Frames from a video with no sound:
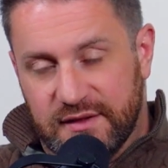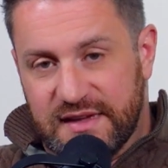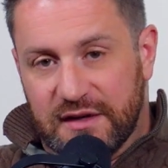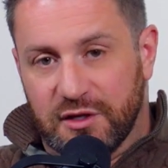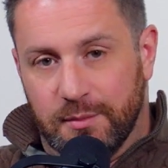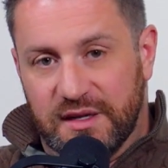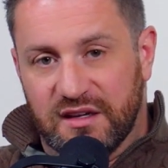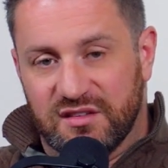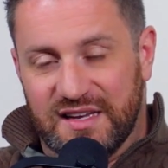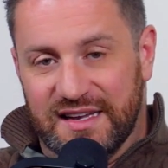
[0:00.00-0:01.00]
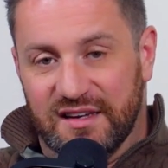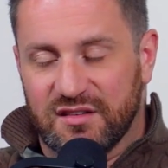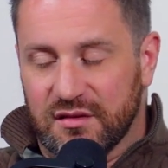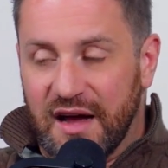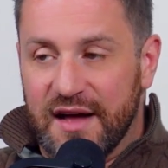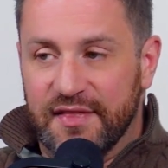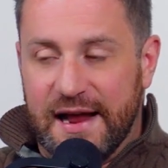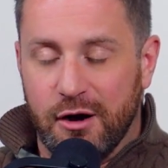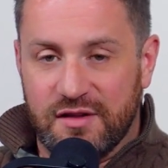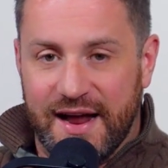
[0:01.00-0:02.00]
that's out there because
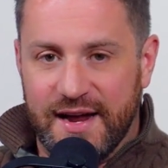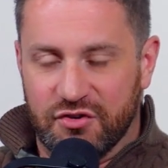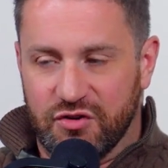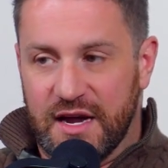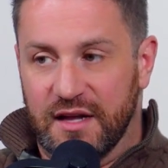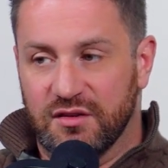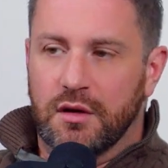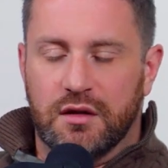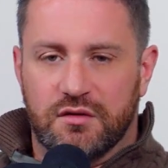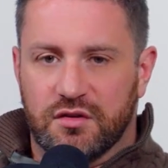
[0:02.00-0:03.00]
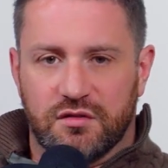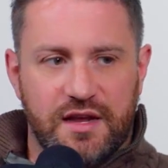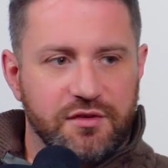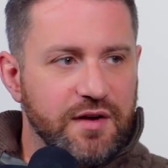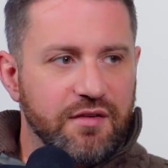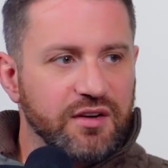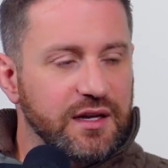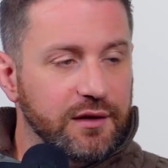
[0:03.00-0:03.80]
they are dying trades. It just takes forever to get